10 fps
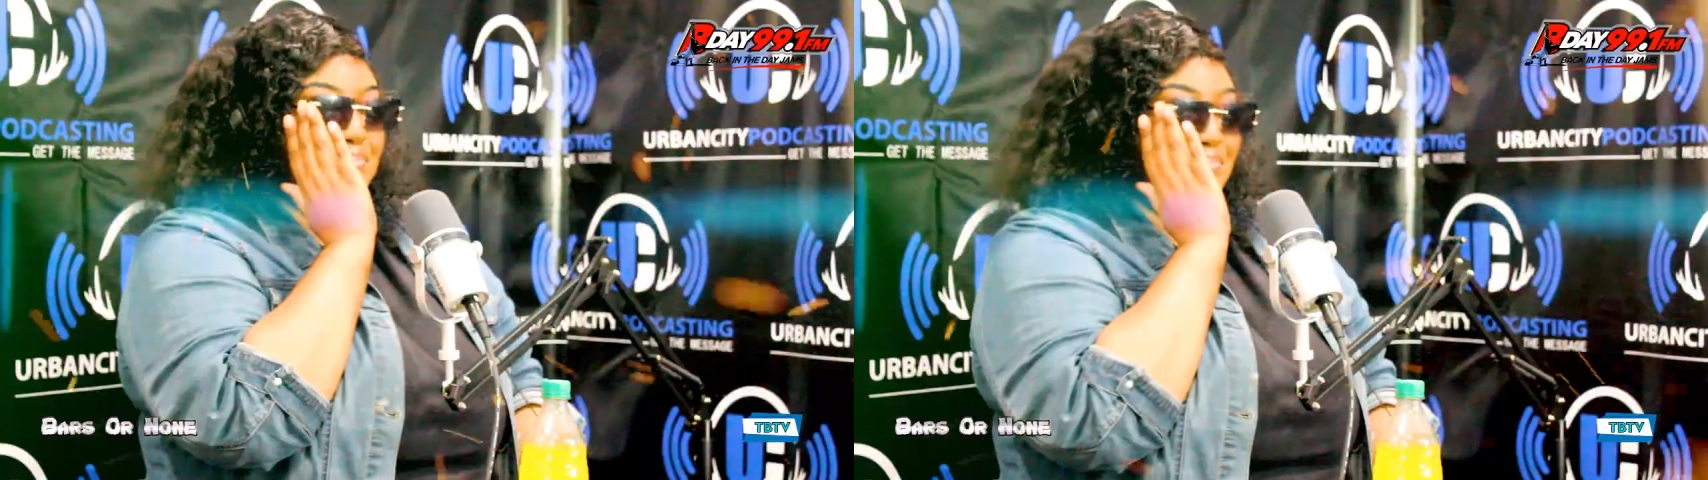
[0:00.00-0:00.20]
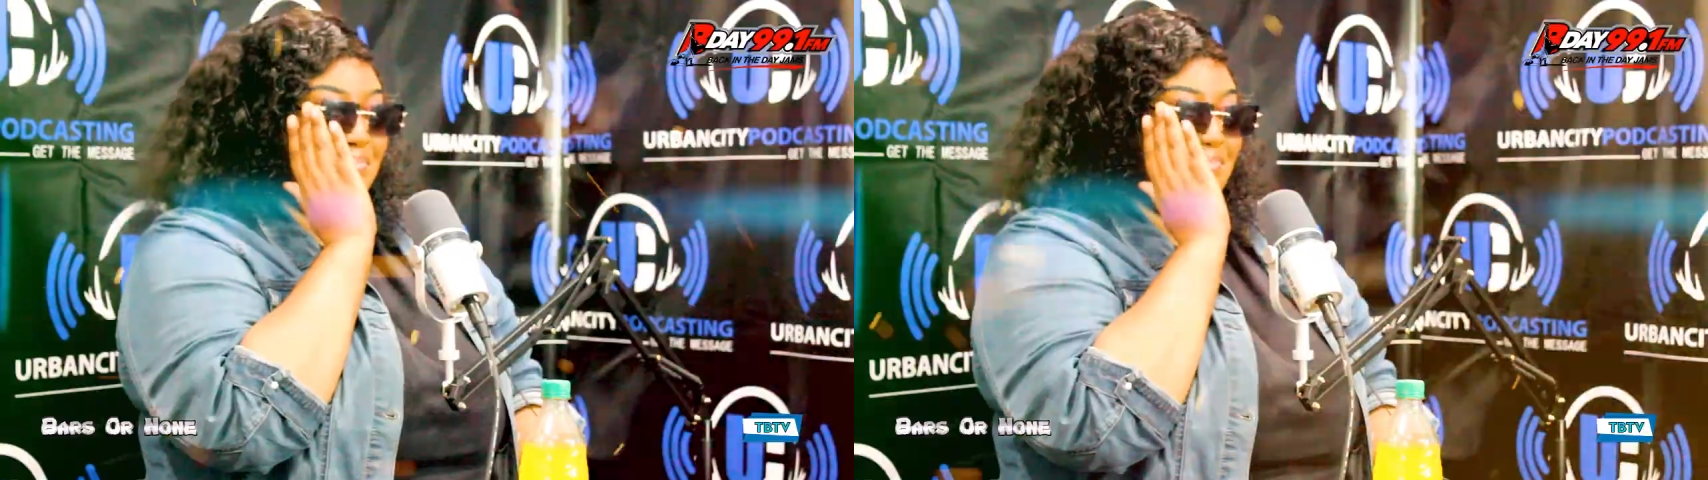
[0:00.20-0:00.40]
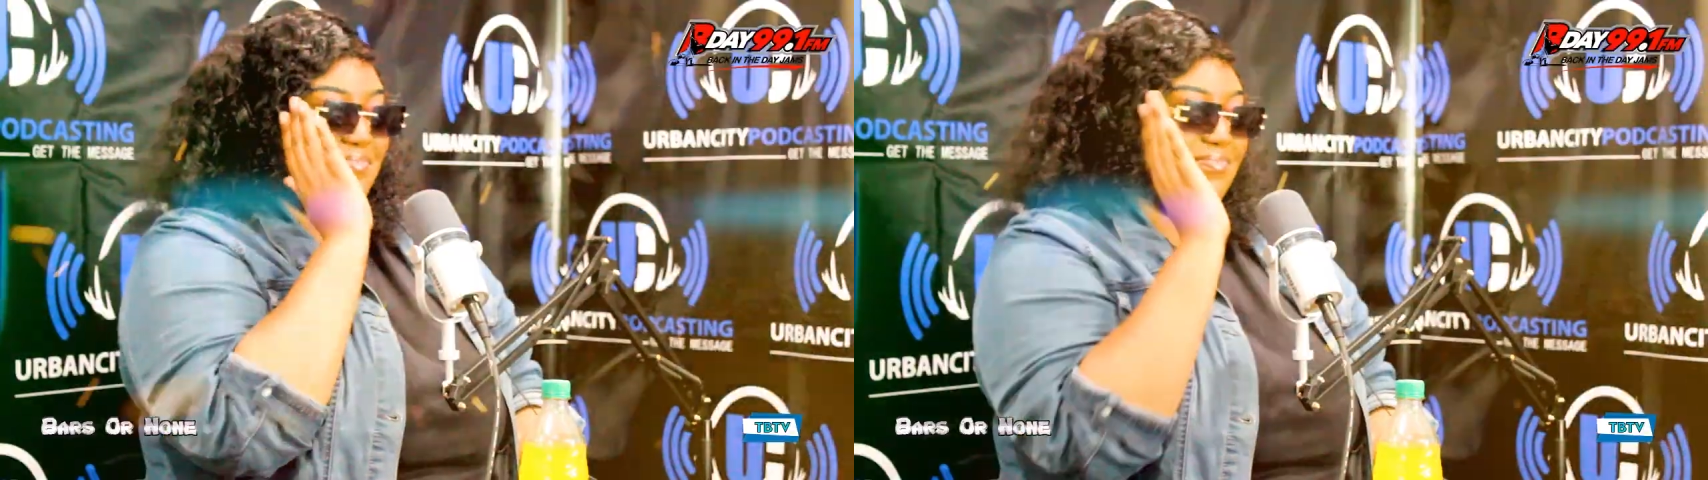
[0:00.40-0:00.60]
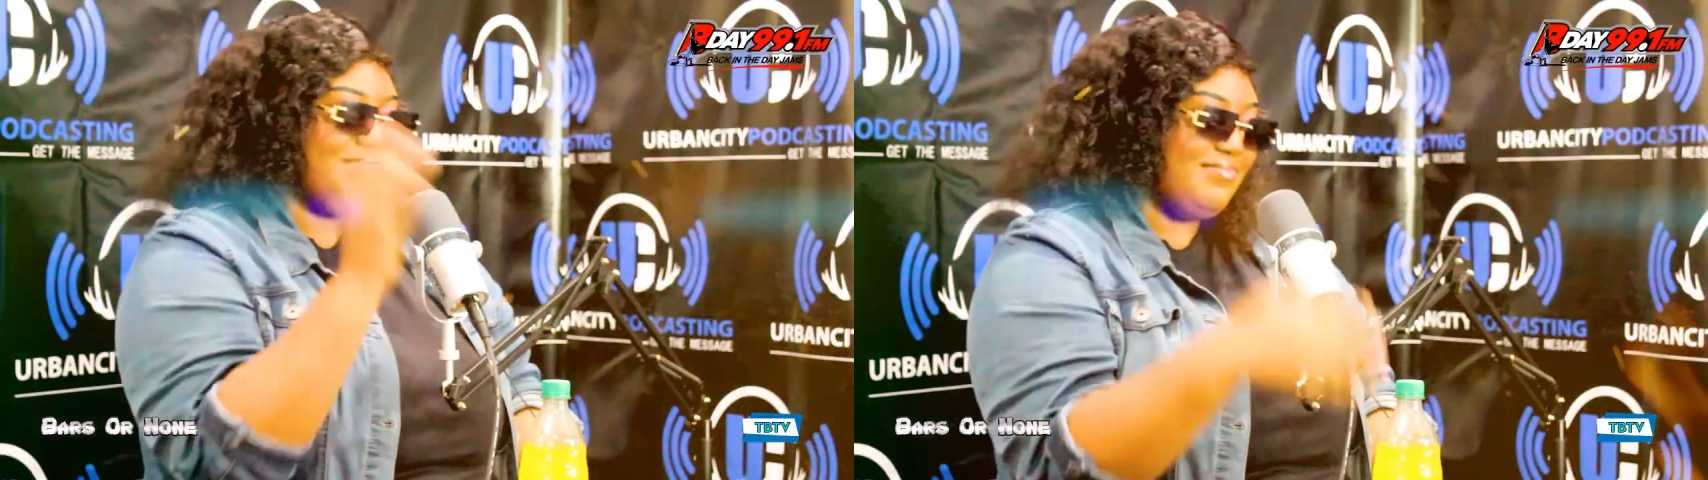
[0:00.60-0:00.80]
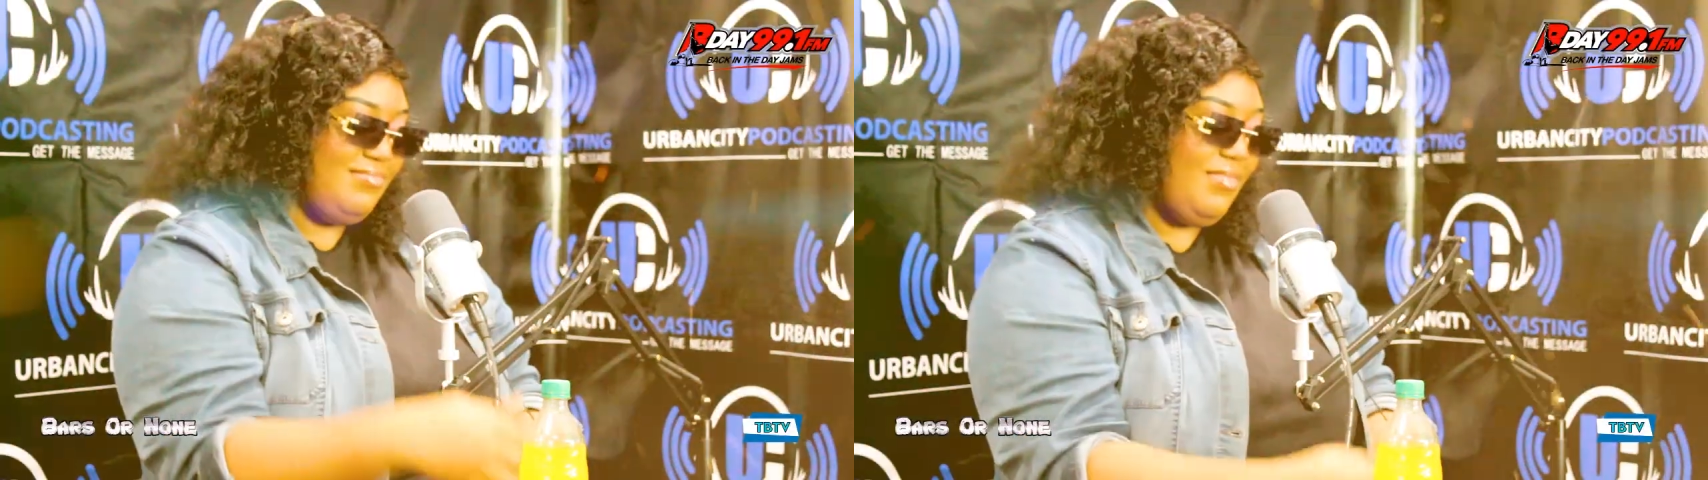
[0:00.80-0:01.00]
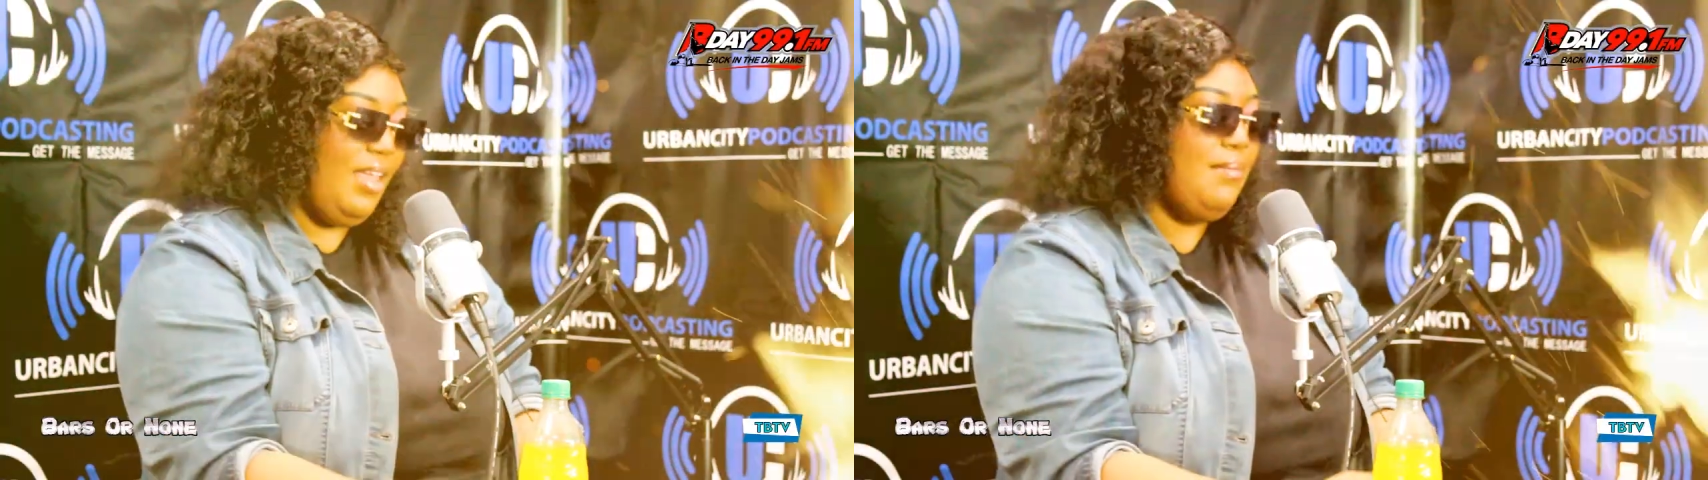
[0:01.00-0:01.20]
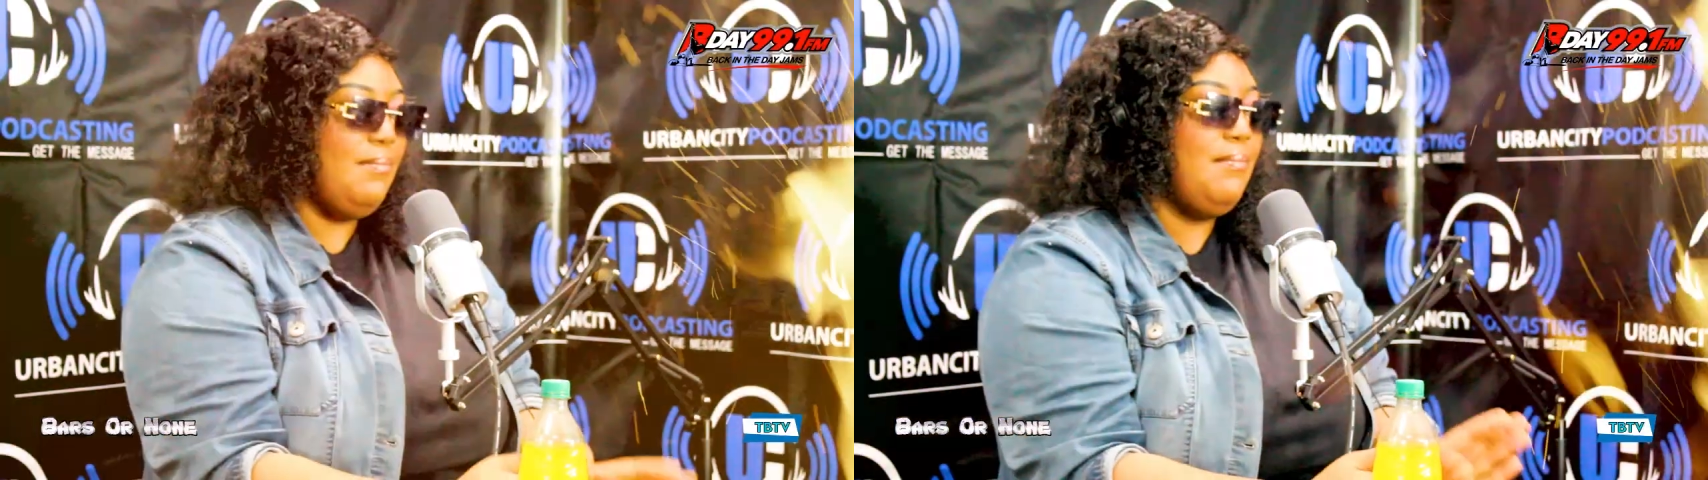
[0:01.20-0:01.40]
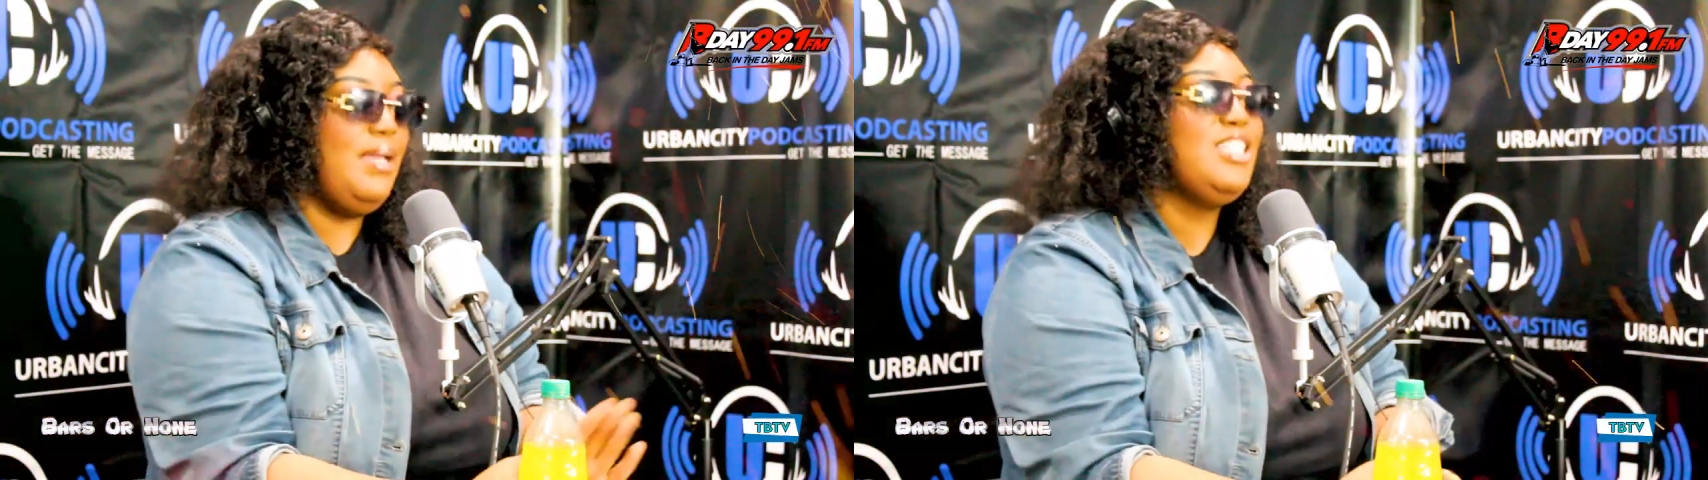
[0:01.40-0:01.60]
through.
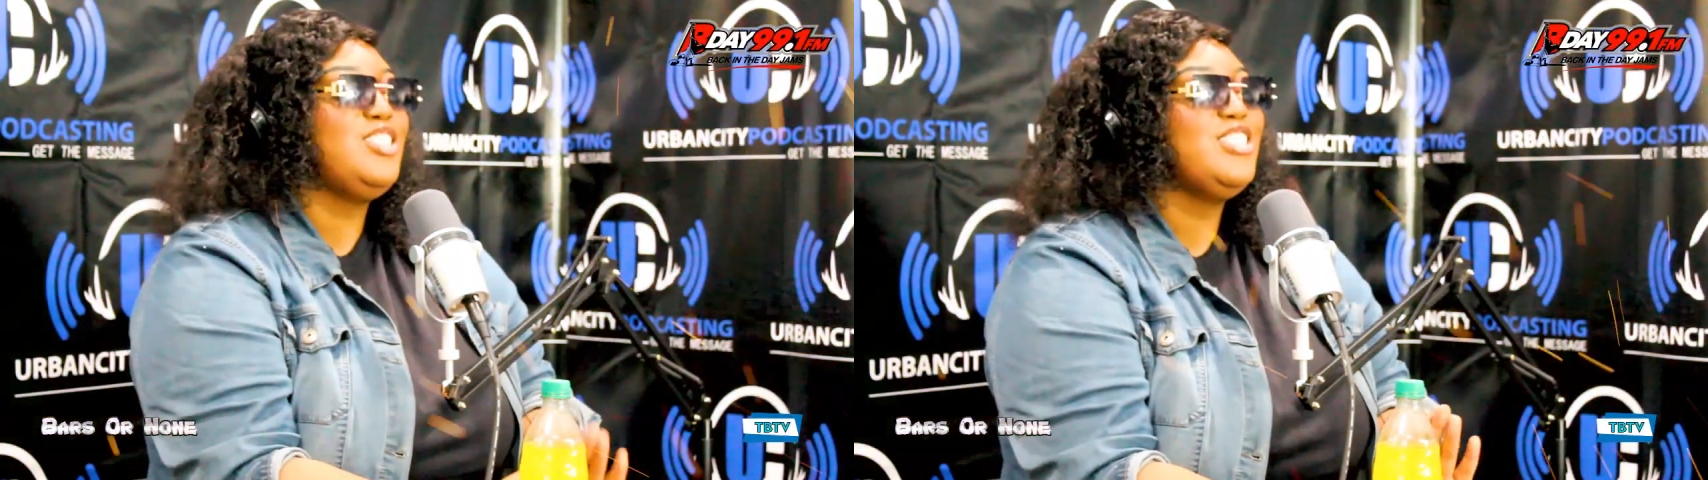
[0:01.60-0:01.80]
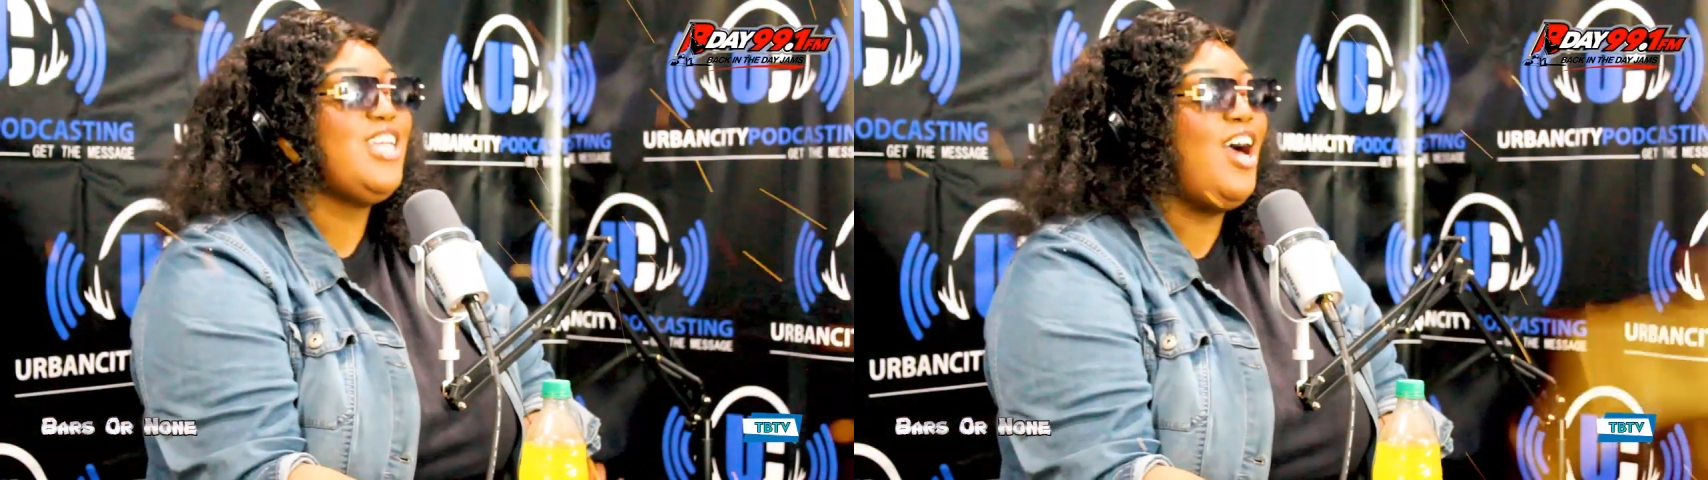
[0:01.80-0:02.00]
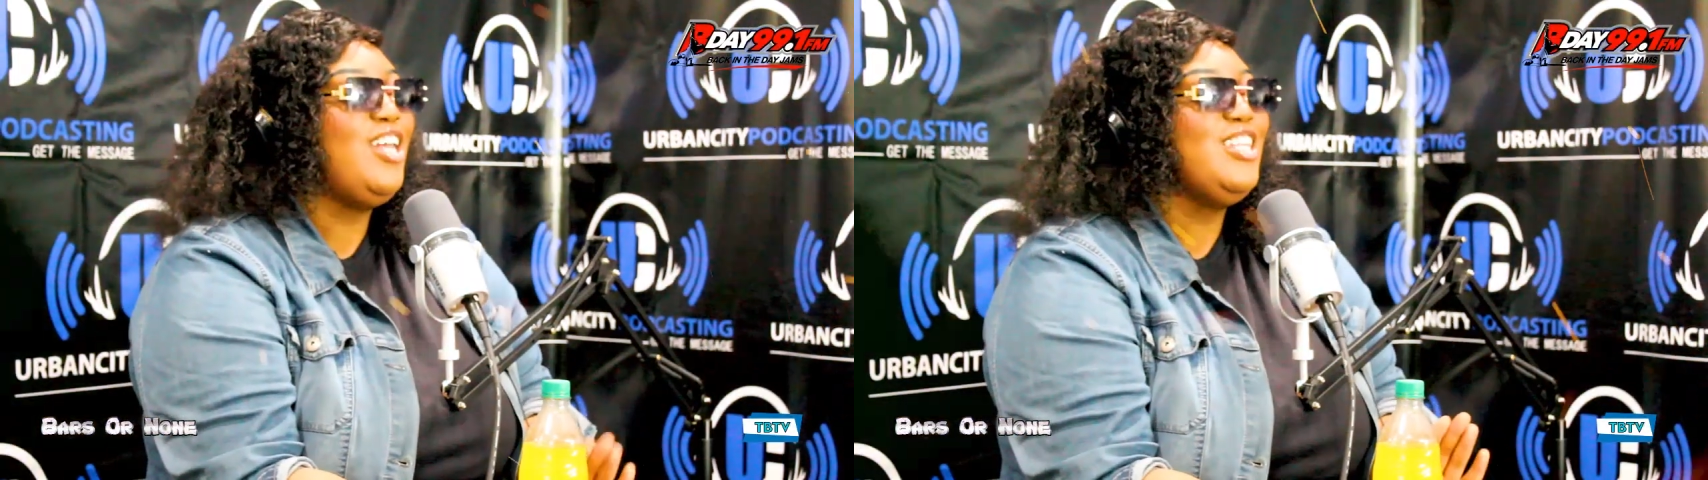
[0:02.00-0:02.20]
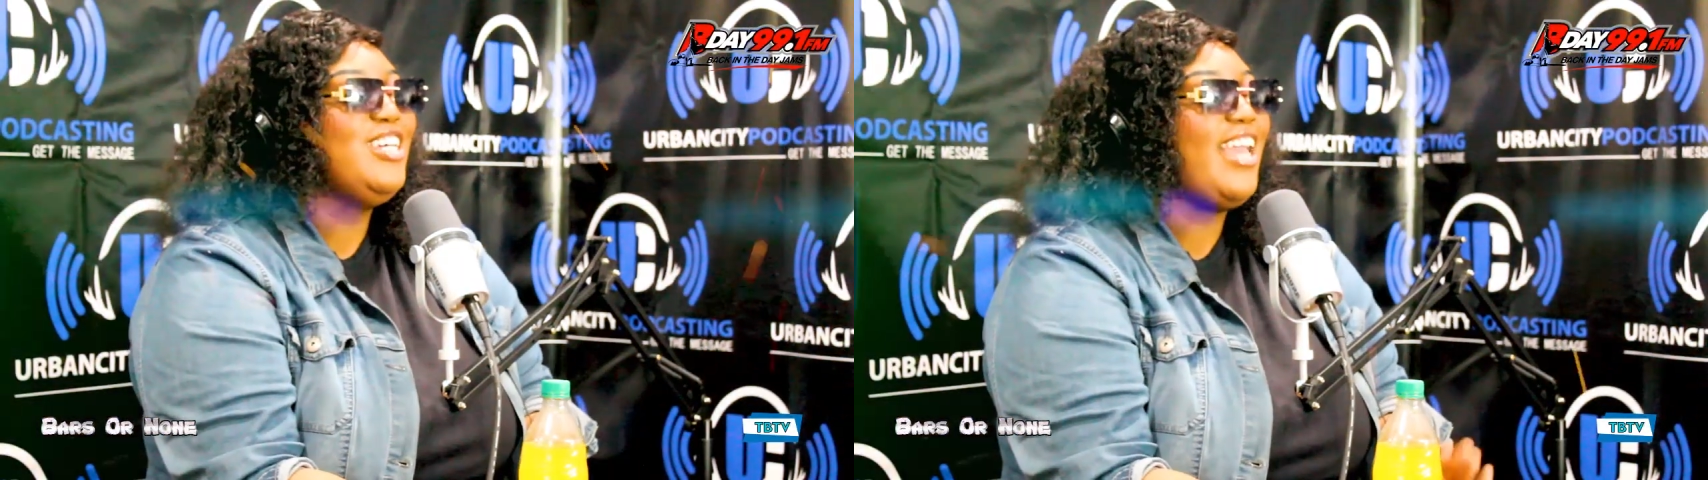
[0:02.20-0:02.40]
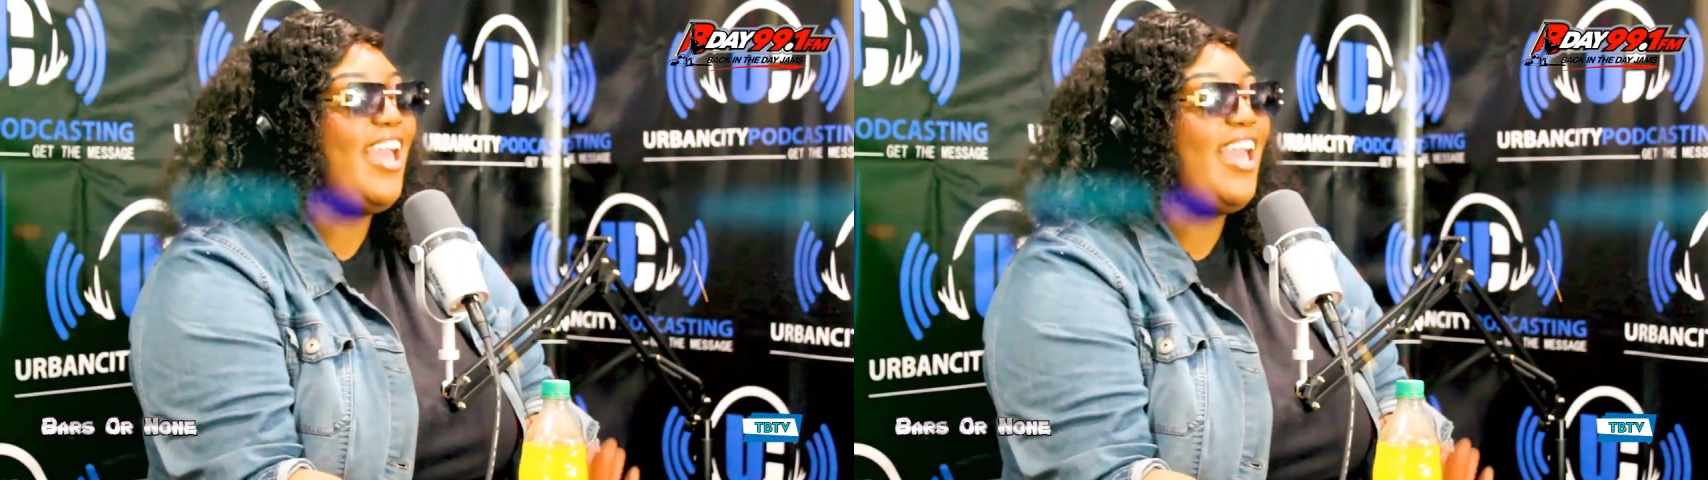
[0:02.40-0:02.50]
My nigga Y'all came. look